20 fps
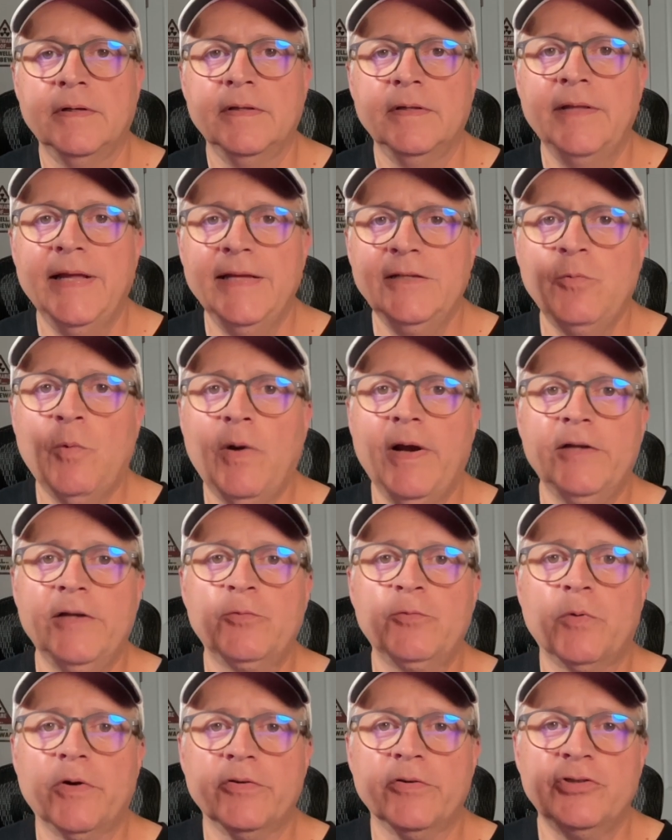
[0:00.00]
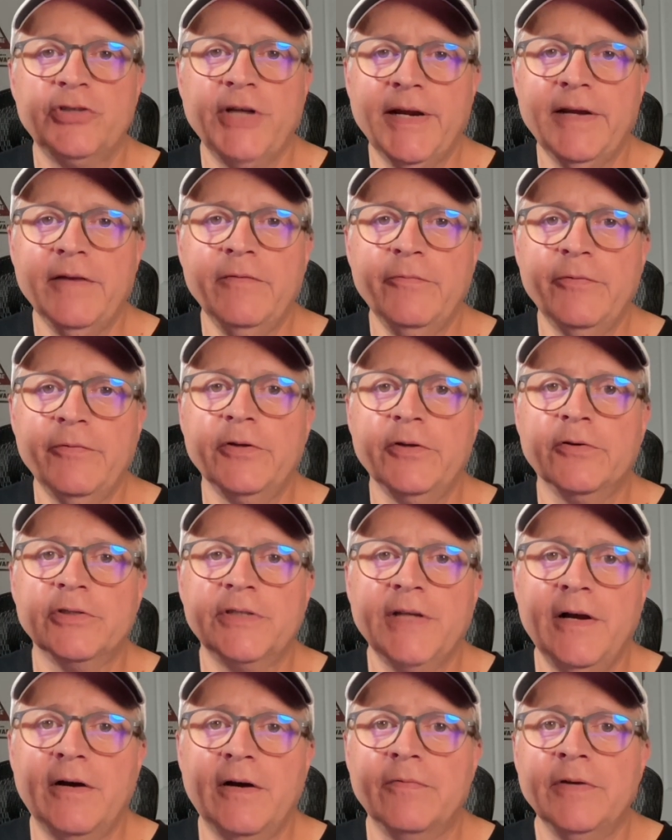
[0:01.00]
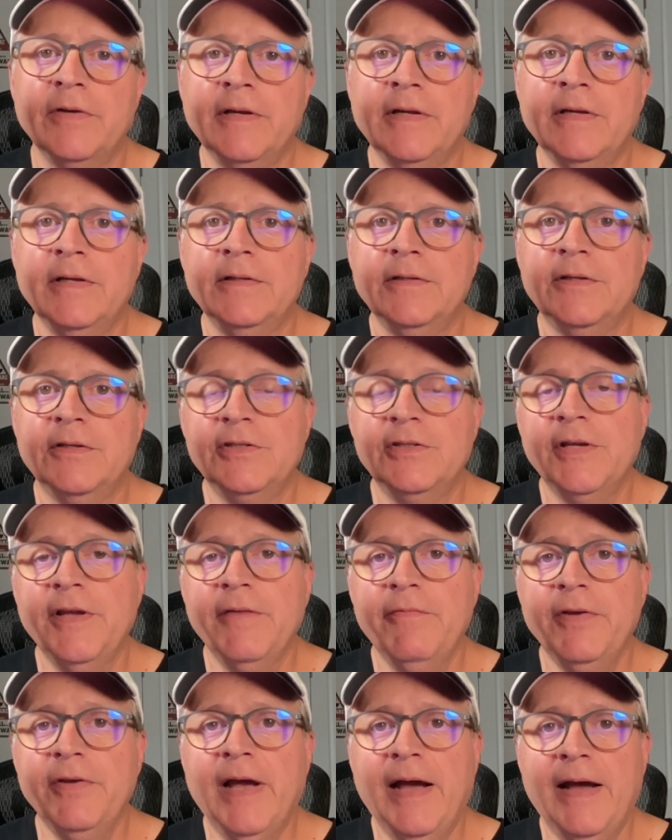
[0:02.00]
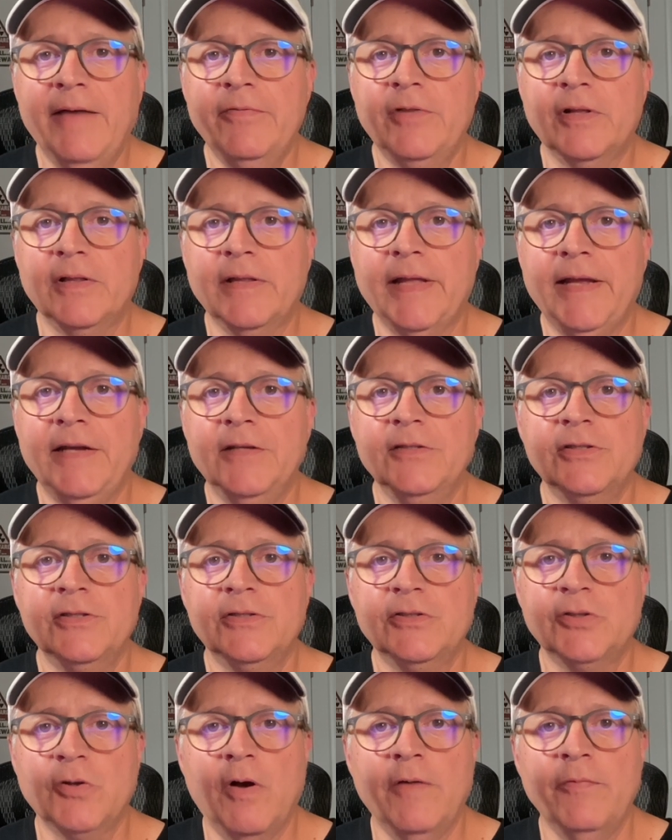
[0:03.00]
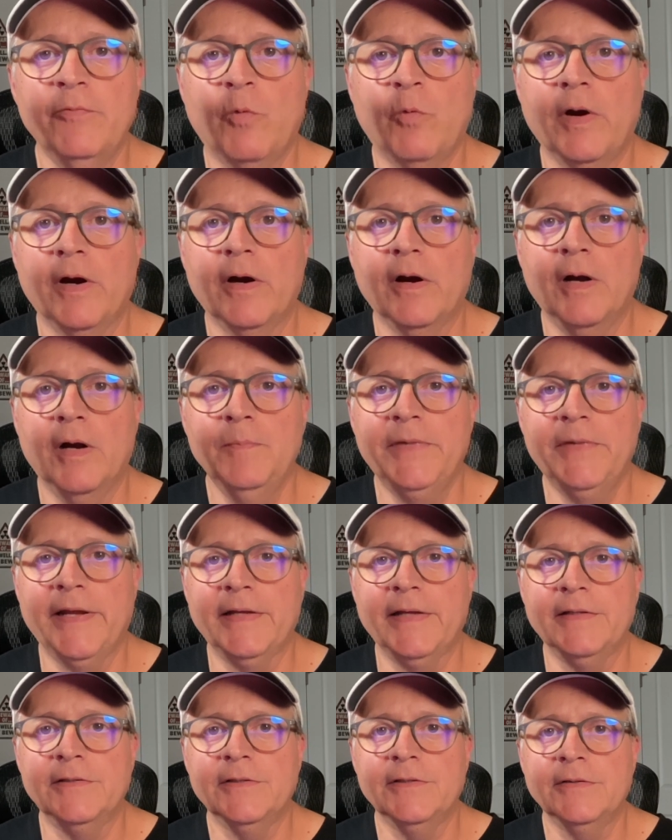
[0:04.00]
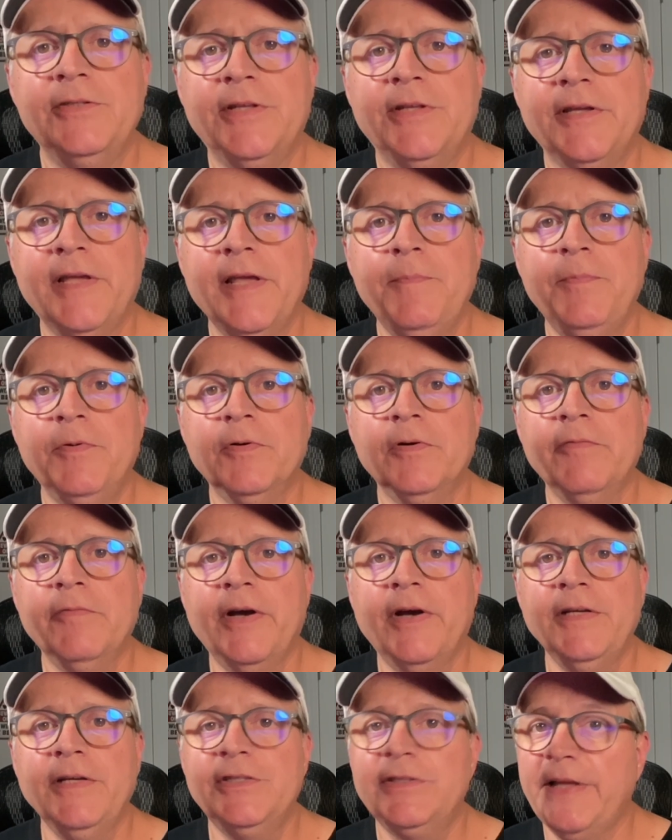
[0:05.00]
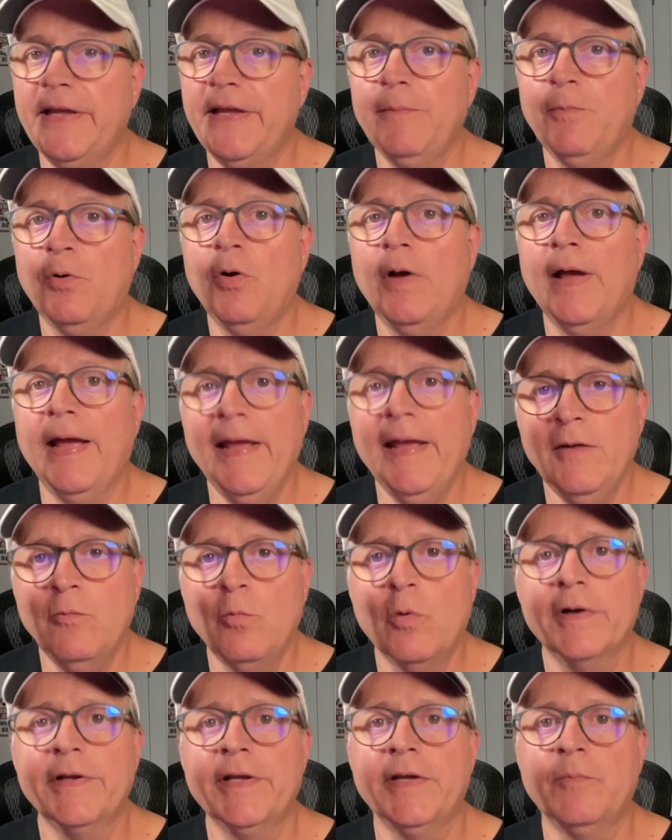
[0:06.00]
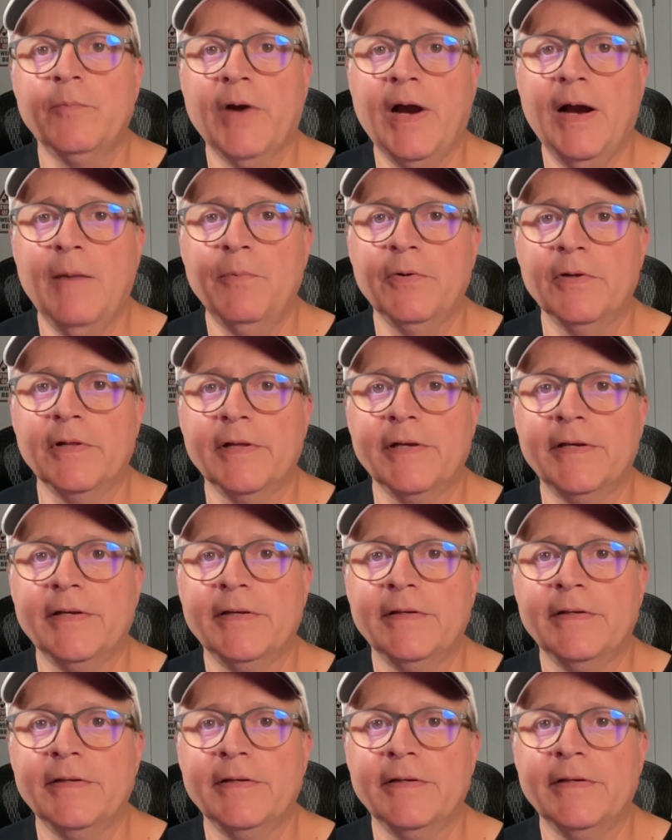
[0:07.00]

That's why it's worth checking for yourself to see if you have the latest software updates to keep your device stable and working properly.